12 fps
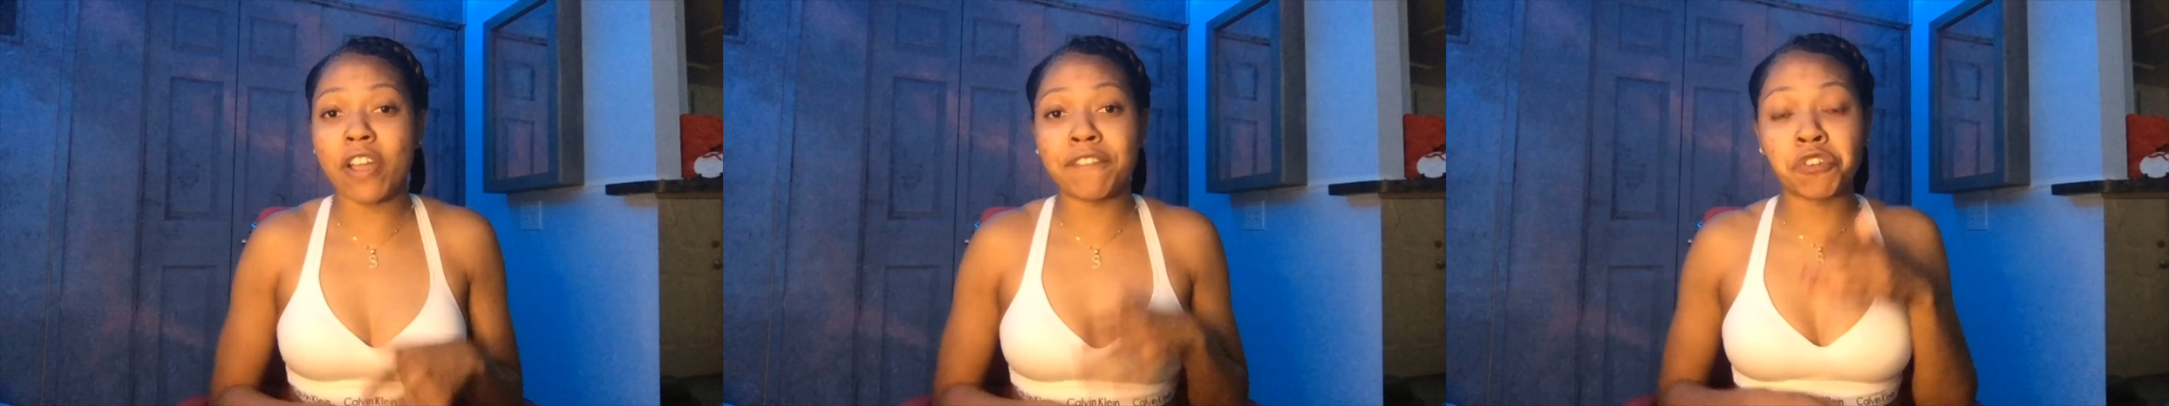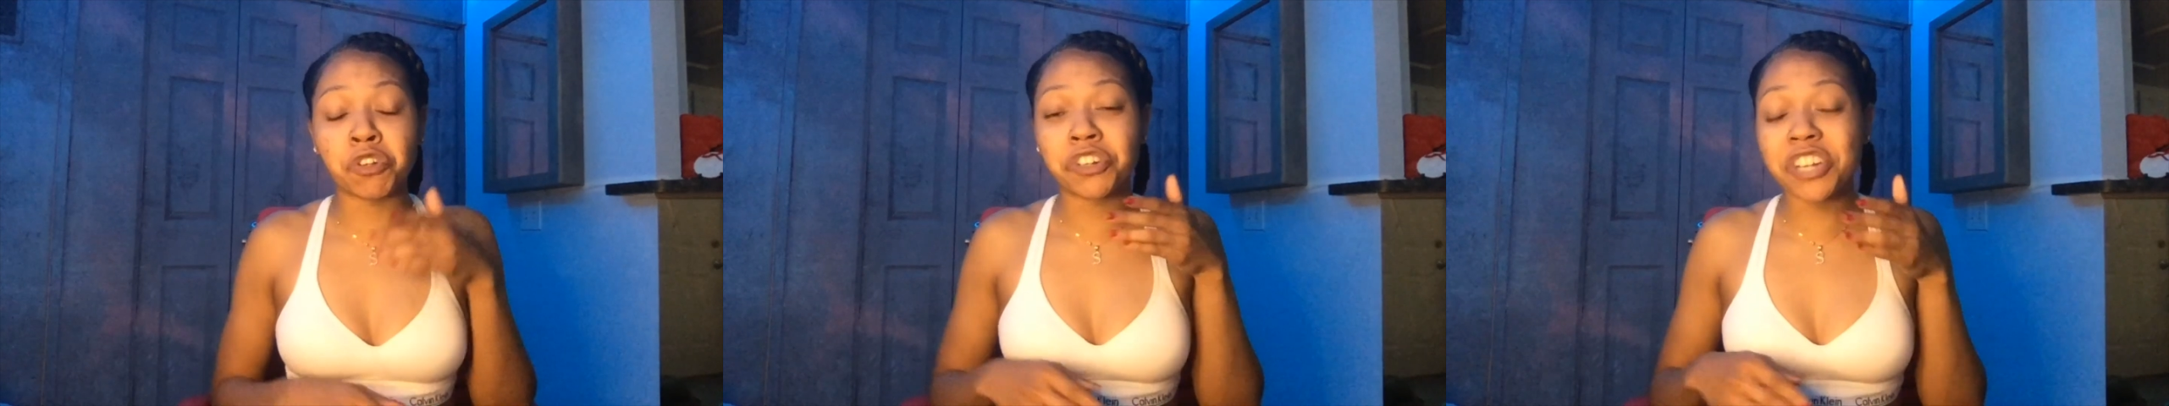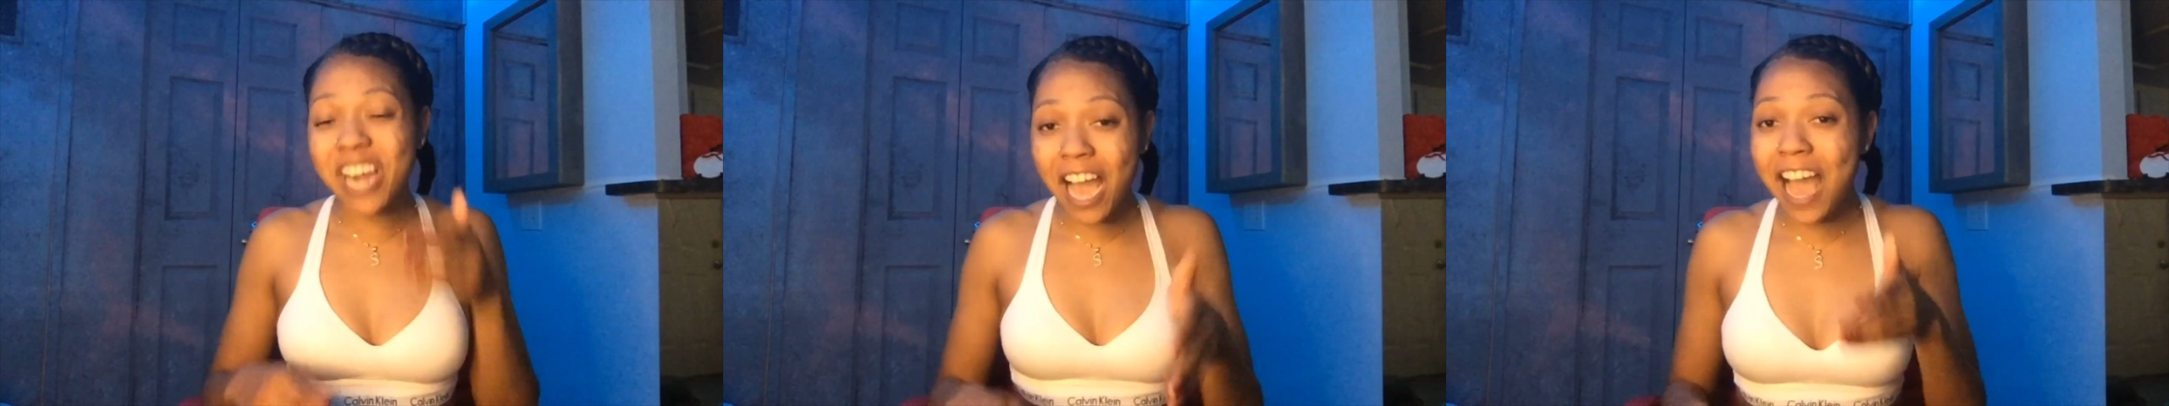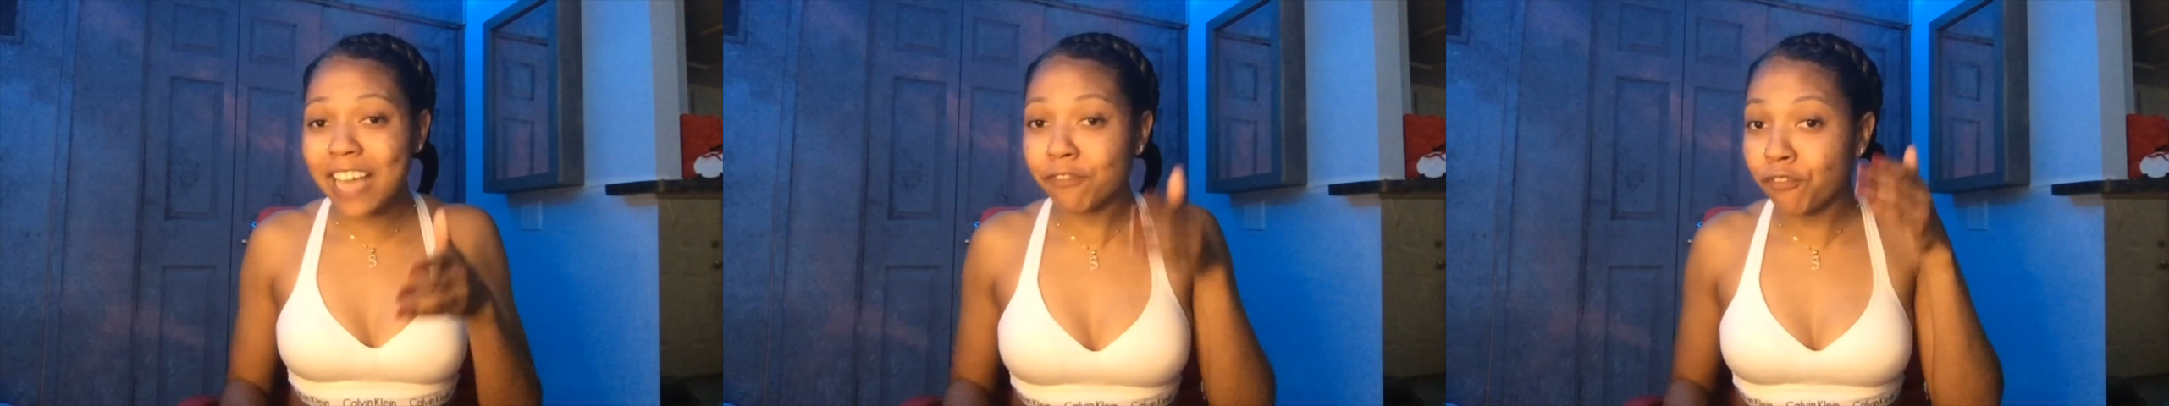If you're
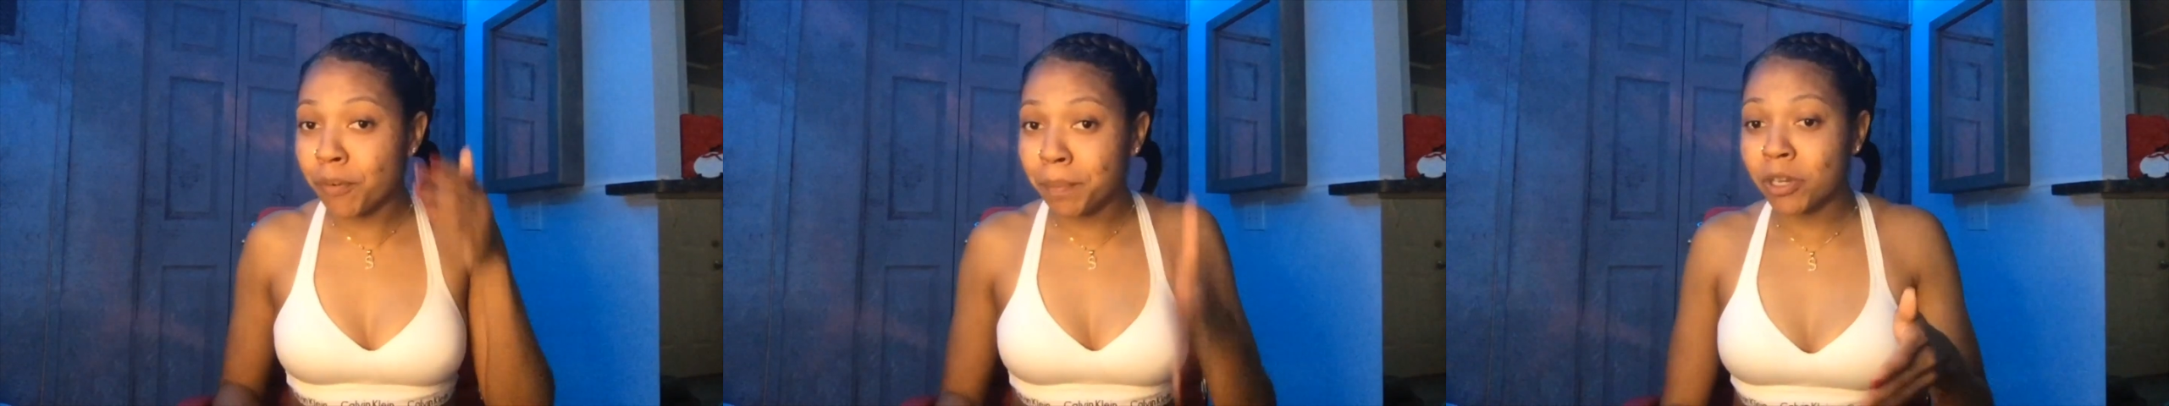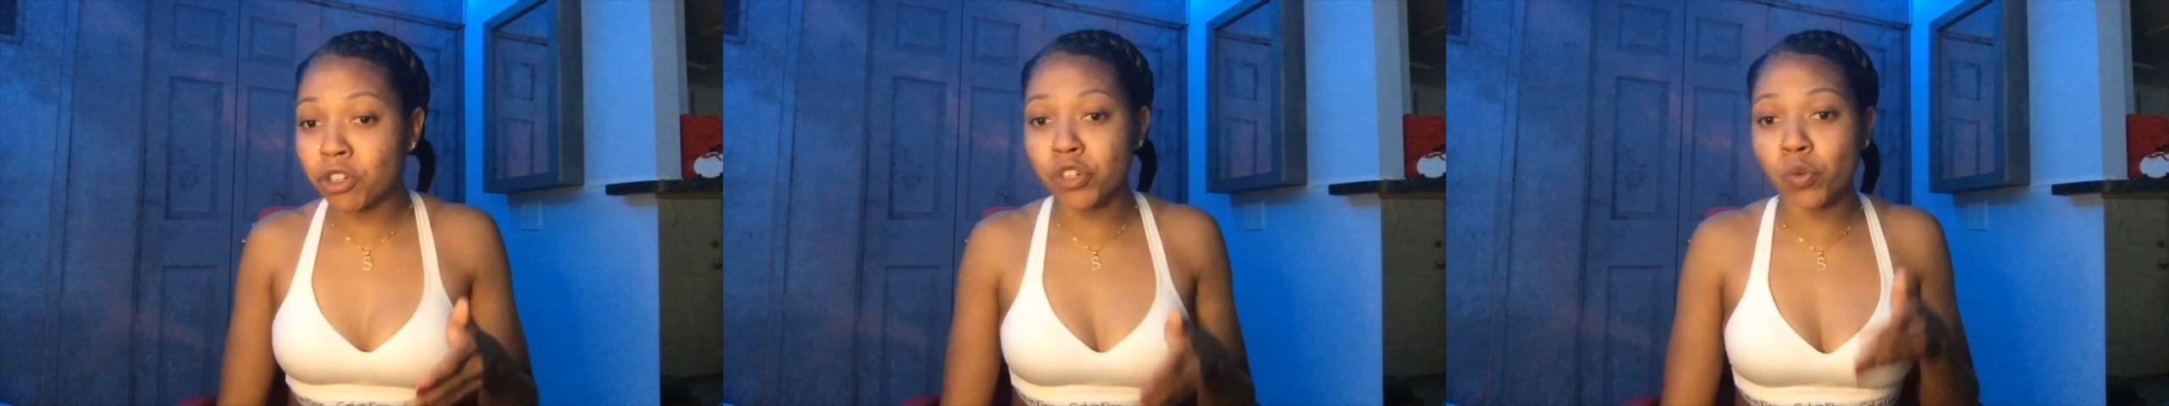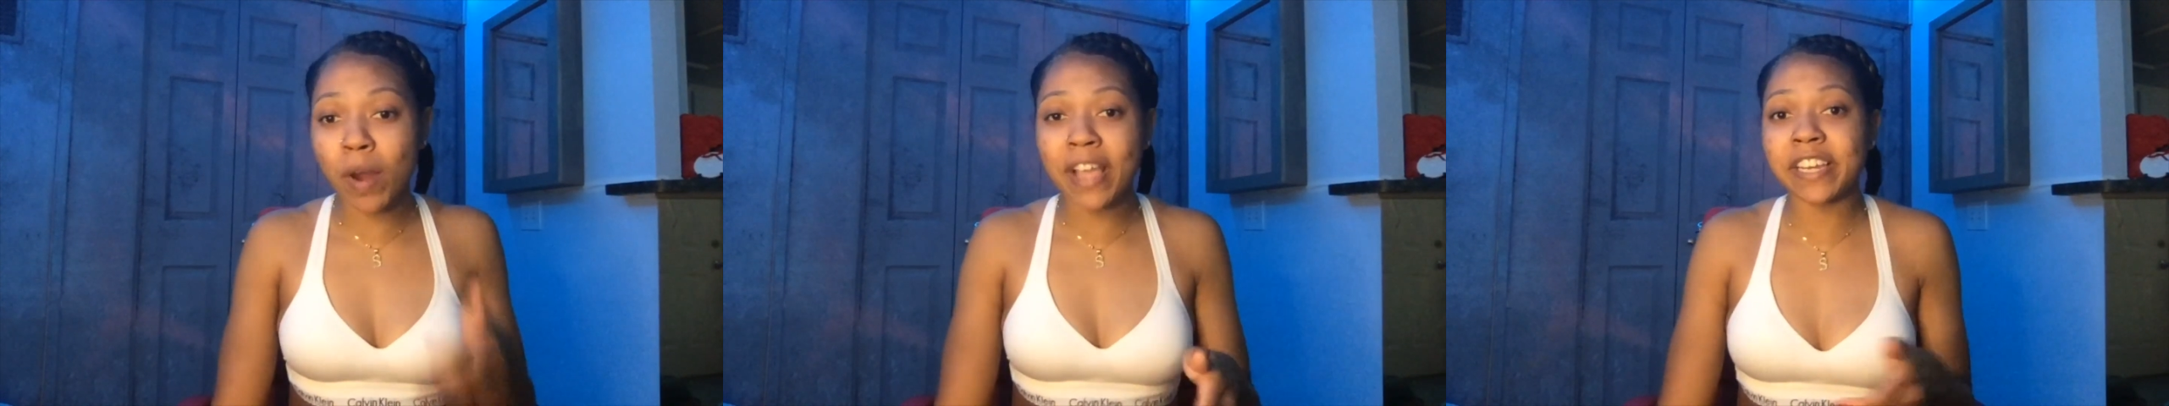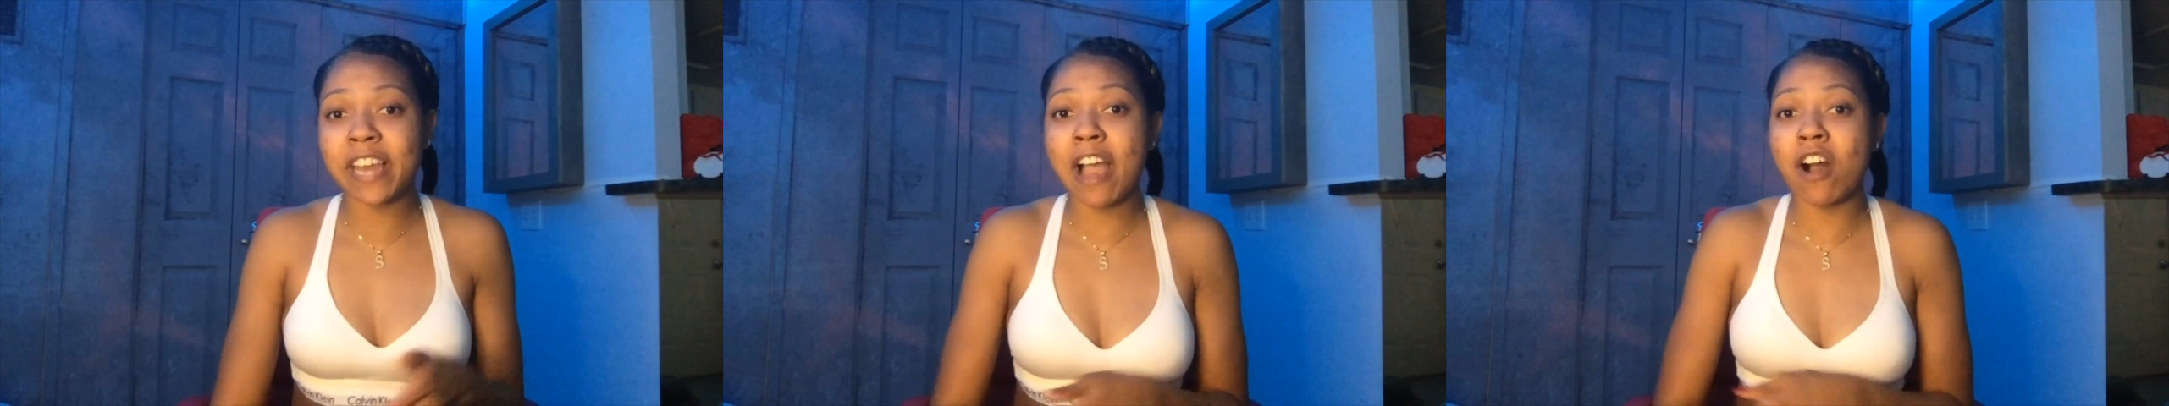not familiar
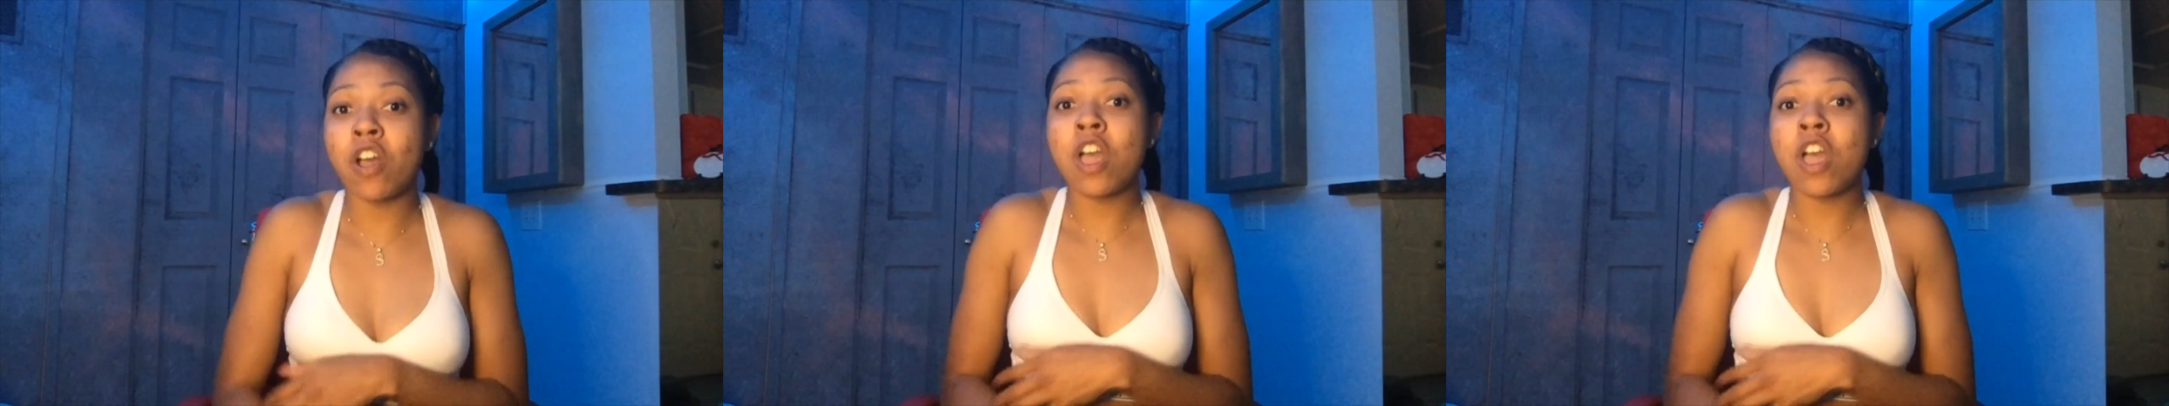right now,